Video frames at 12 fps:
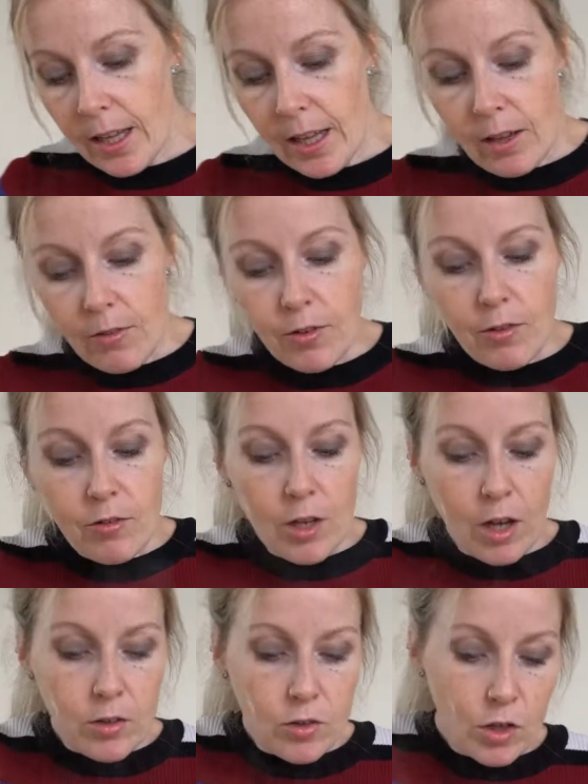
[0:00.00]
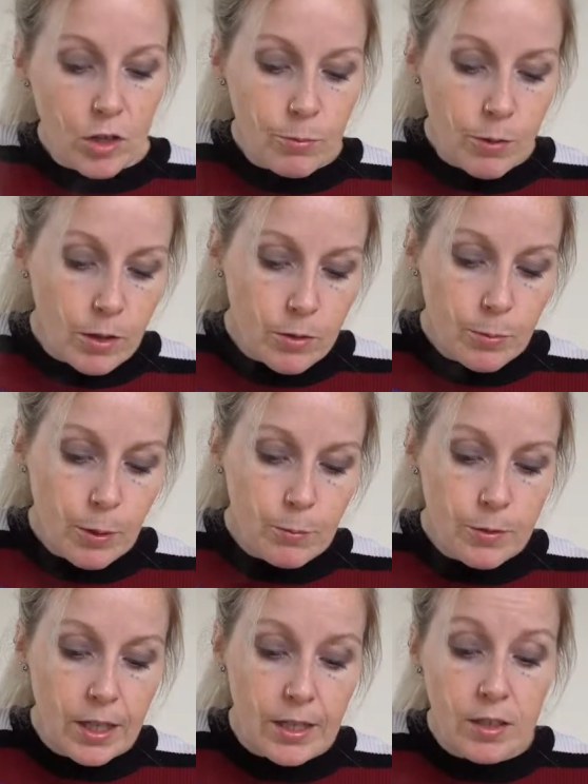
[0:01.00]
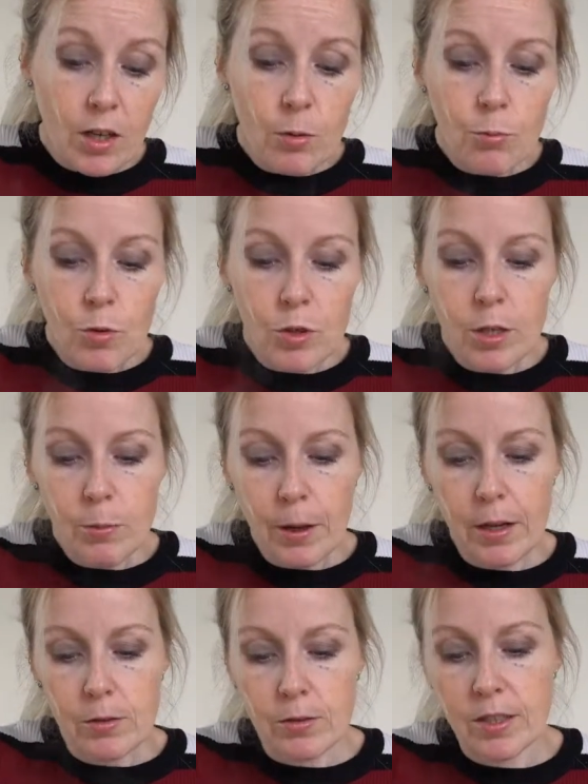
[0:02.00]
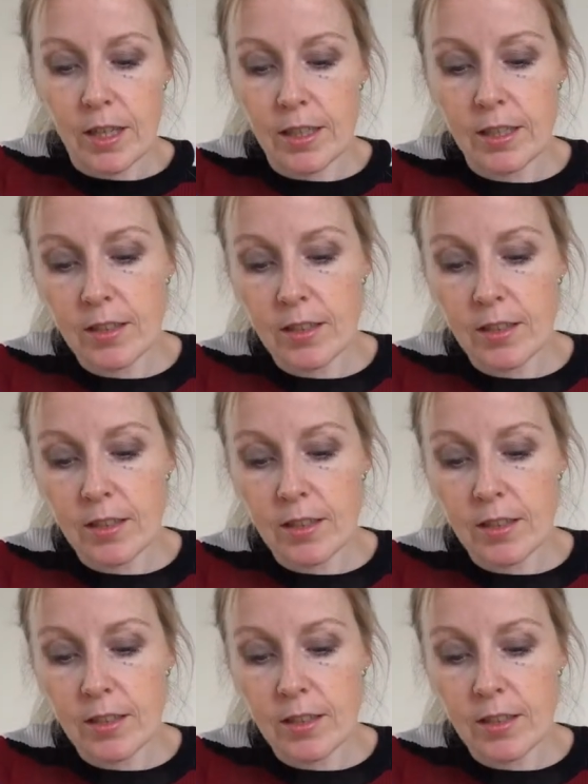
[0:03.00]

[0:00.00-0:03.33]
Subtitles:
If you've got too much pumpkin, don't worry about it.